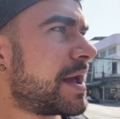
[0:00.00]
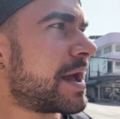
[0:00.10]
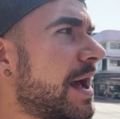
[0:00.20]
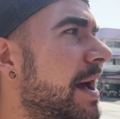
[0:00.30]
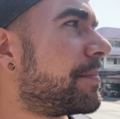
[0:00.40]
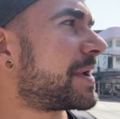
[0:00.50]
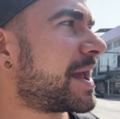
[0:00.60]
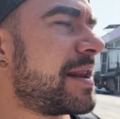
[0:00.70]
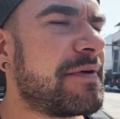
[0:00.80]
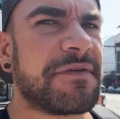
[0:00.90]
But kind
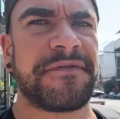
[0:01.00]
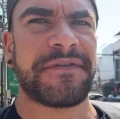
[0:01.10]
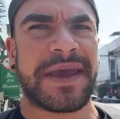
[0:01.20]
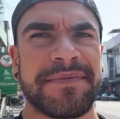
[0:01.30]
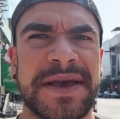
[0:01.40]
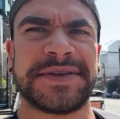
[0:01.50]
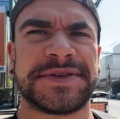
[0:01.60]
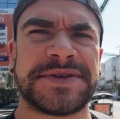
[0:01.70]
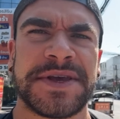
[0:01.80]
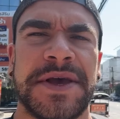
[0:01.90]
of a famous
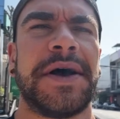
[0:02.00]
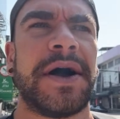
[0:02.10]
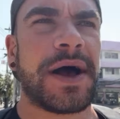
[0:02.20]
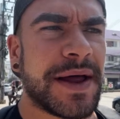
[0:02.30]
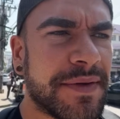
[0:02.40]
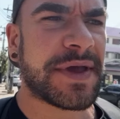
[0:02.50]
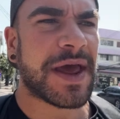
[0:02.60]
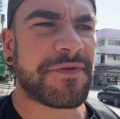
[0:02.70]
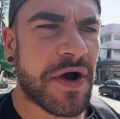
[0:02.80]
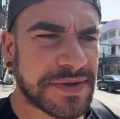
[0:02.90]
kind of
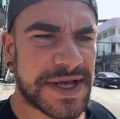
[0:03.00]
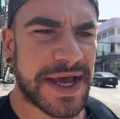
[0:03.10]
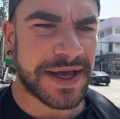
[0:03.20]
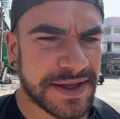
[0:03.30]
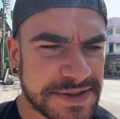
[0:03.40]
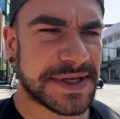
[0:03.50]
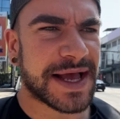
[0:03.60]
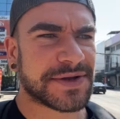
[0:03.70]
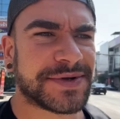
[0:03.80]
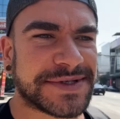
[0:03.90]
hotel
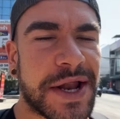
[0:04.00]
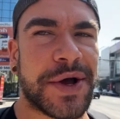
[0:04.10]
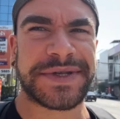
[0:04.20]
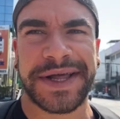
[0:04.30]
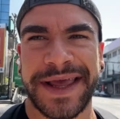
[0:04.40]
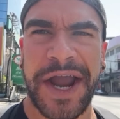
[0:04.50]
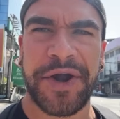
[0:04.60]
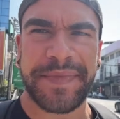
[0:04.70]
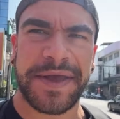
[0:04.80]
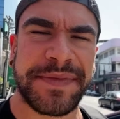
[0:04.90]
slash, well, it's not a hotel, like
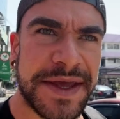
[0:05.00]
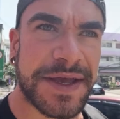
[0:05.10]
Airbnb